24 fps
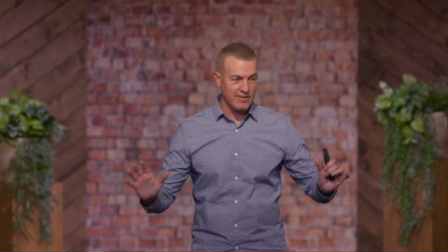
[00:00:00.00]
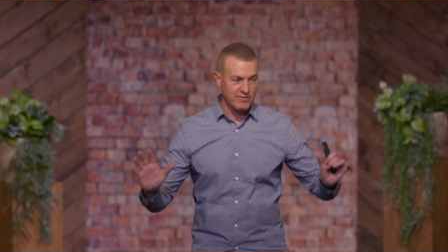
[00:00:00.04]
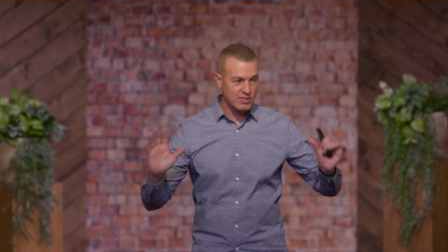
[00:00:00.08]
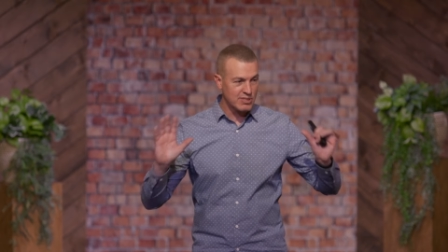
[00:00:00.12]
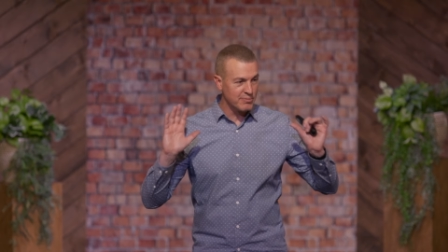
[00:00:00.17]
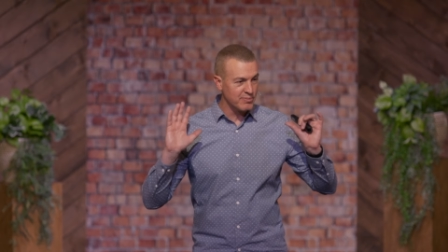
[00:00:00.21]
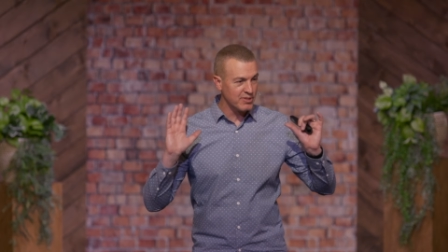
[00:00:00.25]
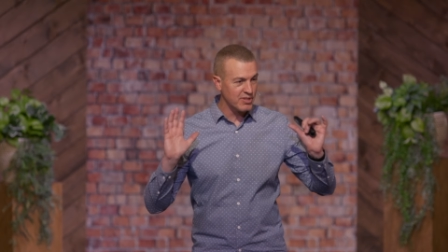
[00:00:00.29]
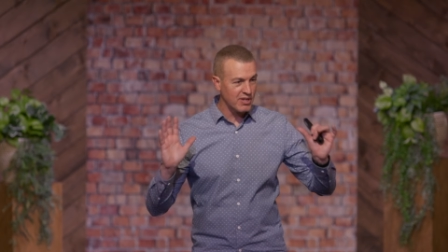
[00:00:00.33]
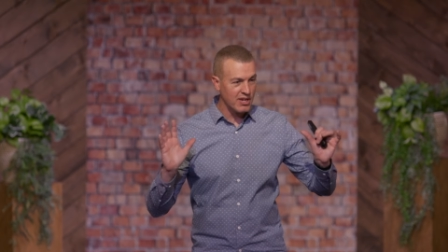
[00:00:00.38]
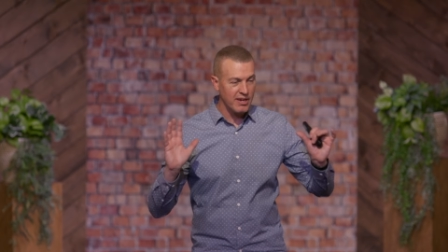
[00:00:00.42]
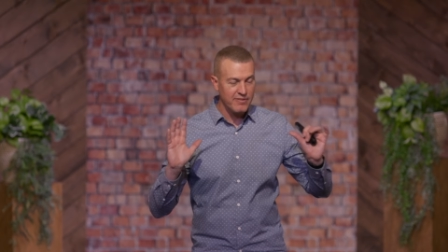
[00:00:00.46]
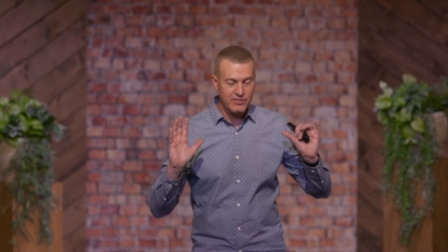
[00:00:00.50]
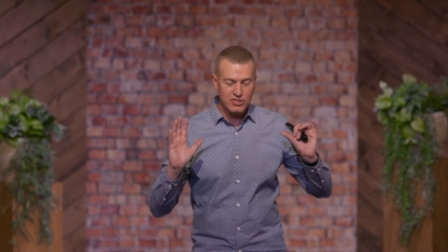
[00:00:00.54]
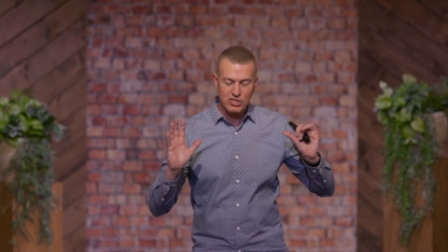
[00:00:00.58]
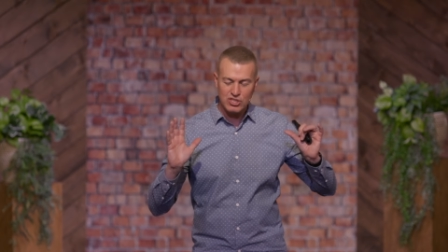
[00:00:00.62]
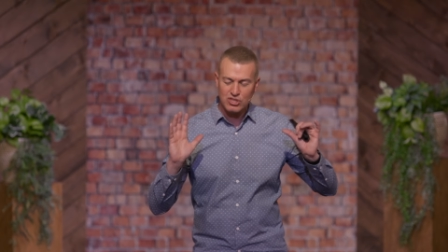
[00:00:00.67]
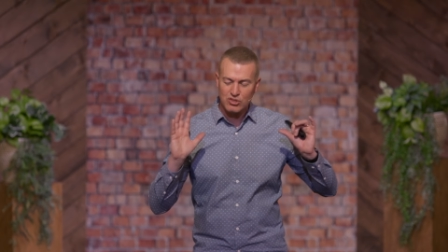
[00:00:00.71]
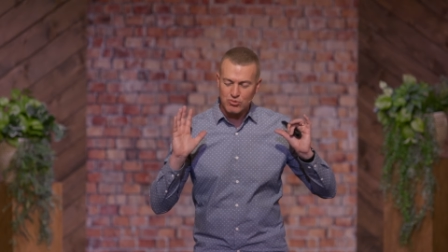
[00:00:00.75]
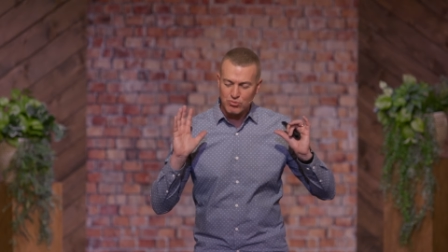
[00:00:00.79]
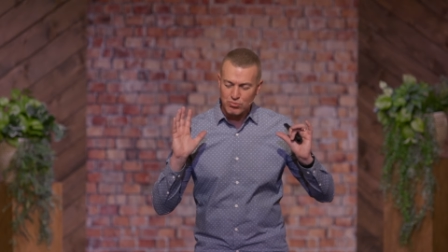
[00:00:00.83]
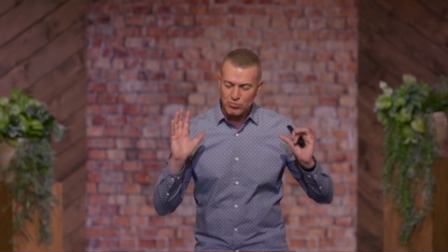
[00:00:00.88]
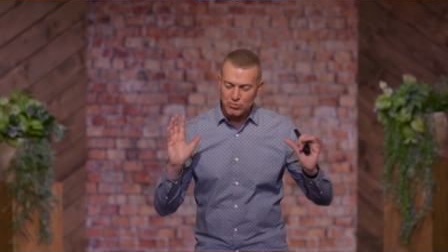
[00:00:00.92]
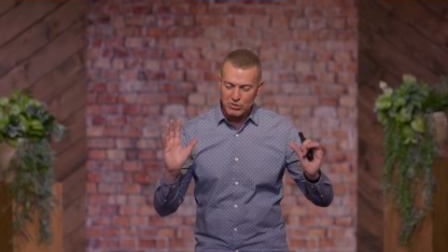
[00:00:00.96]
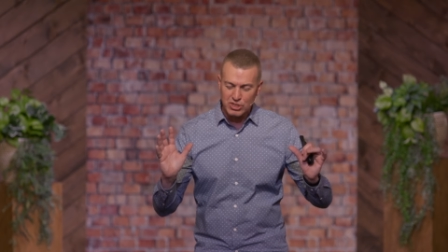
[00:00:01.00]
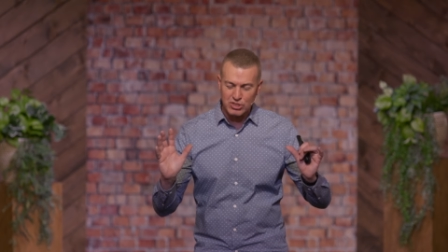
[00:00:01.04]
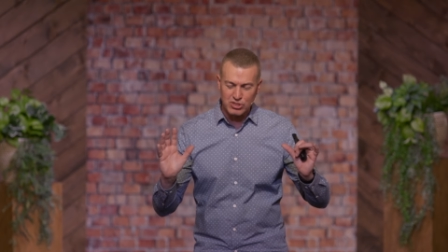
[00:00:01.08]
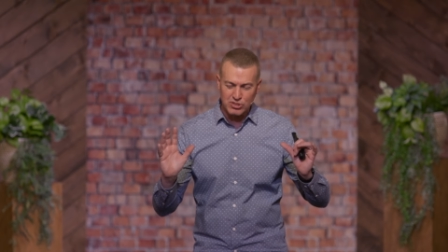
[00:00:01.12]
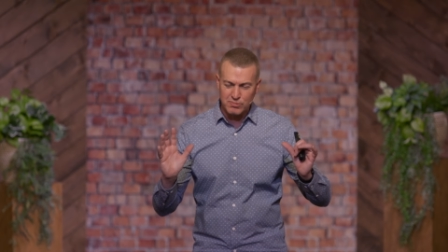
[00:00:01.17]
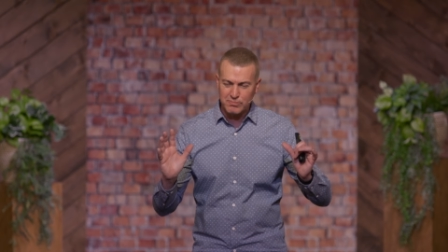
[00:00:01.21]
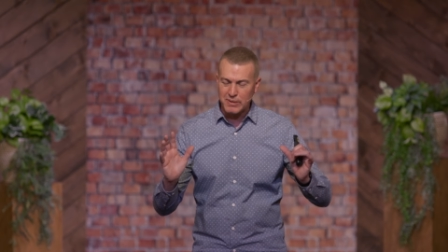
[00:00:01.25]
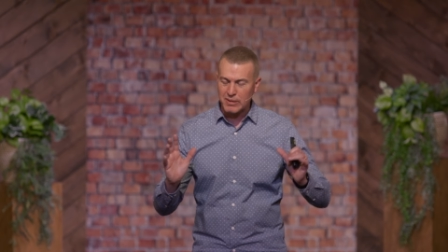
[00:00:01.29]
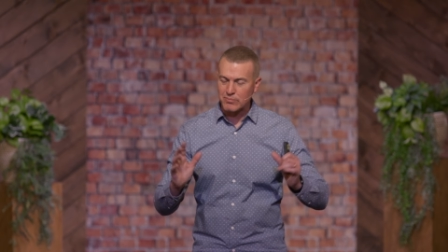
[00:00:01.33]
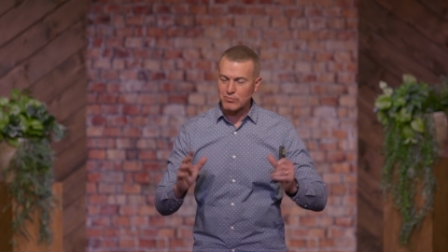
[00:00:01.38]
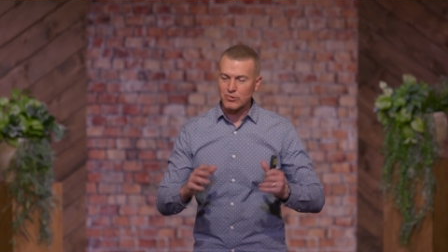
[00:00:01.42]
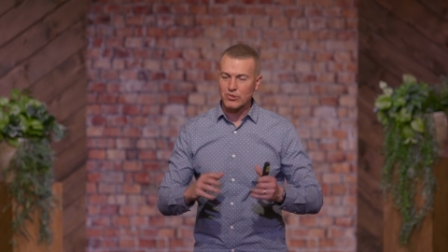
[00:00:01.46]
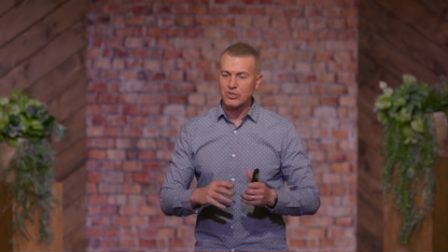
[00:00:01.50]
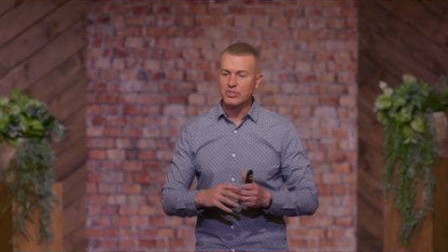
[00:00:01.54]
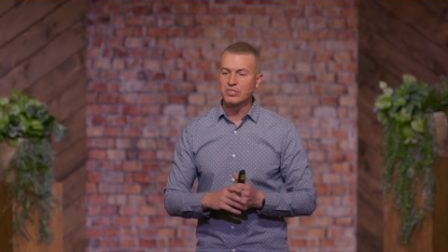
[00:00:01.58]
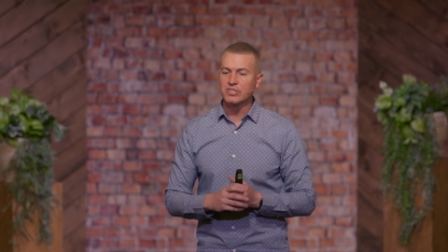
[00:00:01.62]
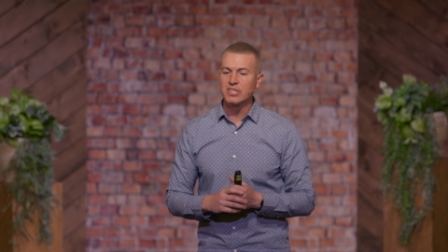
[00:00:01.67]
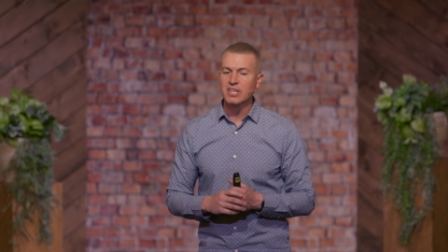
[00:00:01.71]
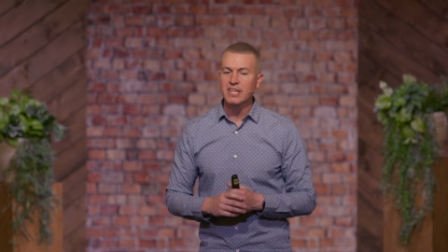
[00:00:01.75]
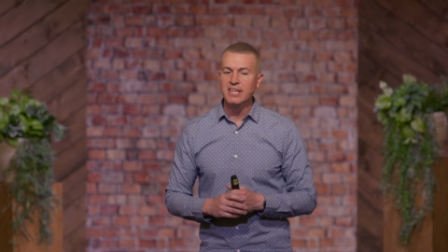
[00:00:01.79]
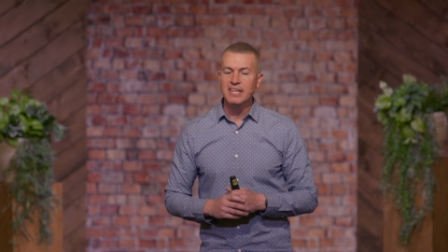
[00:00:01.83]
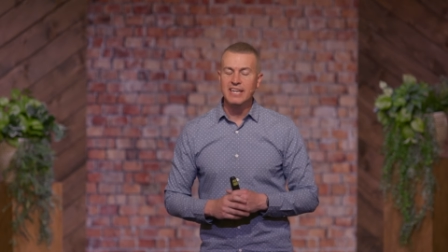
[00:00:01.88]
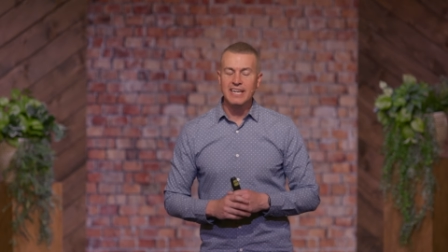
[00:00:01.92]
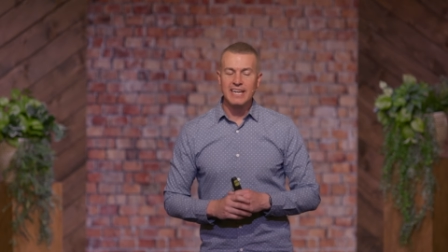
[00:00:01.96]
Some of the, I mean, just rich memories
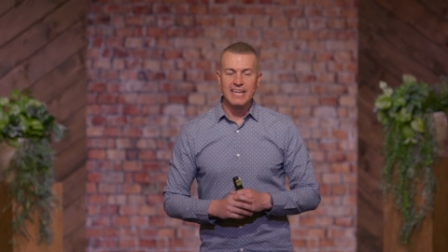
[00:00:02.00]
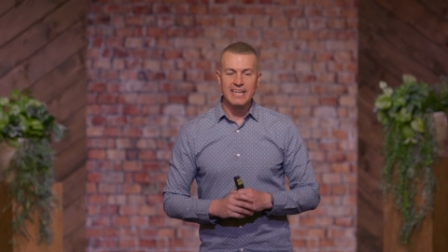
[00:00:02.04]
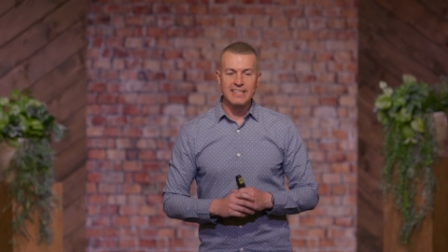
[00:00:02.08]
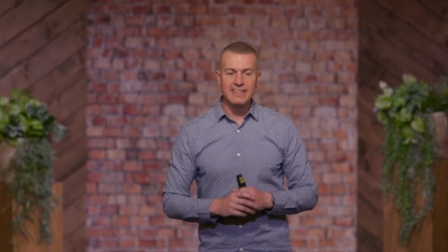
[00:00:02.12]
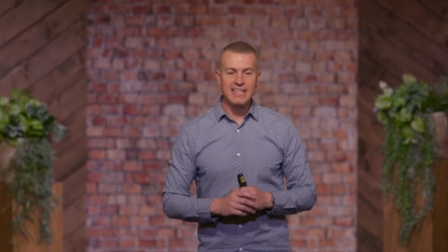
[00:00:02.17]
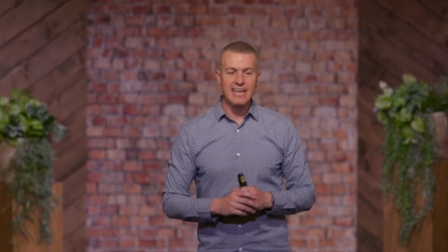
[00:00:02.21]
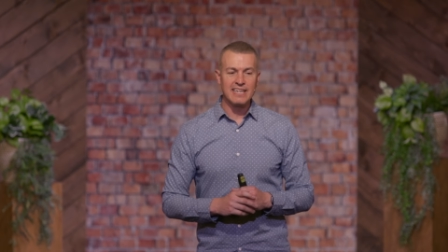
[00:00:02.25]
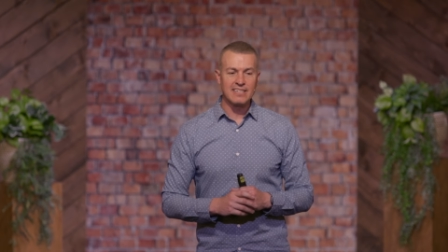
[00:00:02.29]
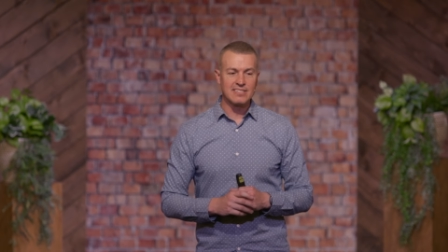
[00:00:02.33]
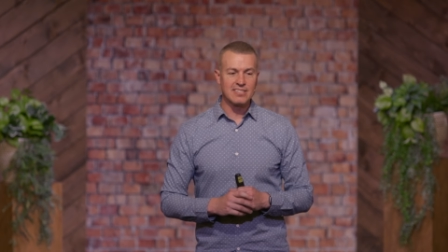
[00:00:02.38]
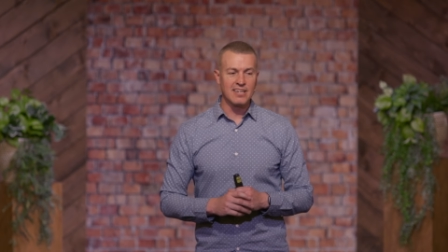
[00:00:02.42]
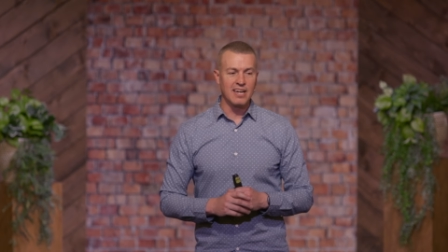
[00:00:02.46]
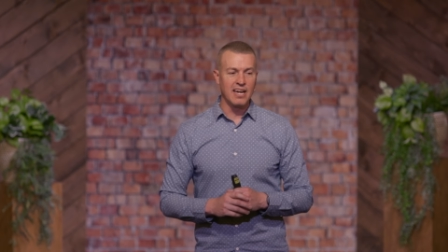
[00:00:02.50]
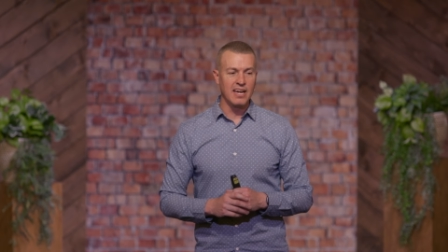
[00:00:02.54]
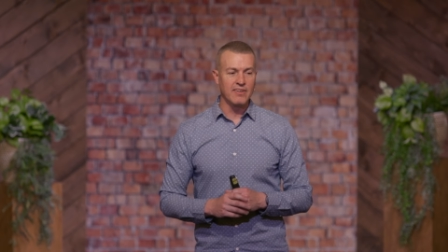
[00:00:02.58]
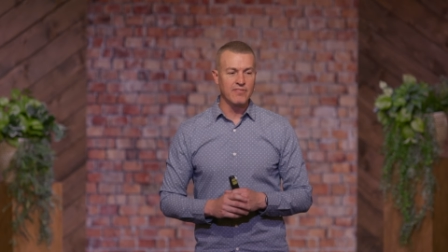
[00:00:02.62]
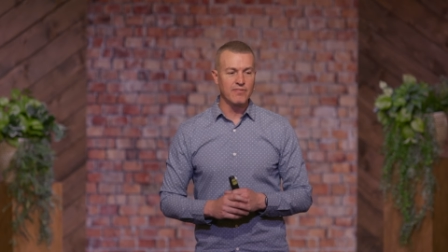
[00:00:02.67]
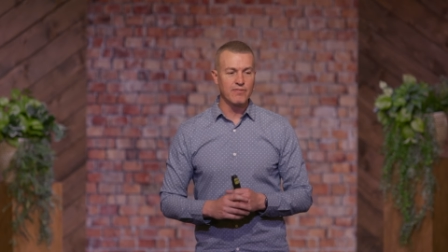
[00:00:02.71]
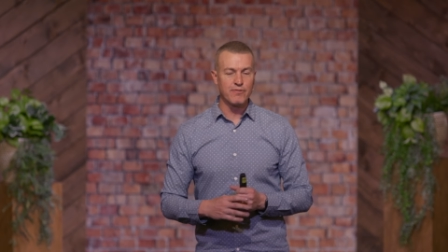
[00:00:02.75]
in that time.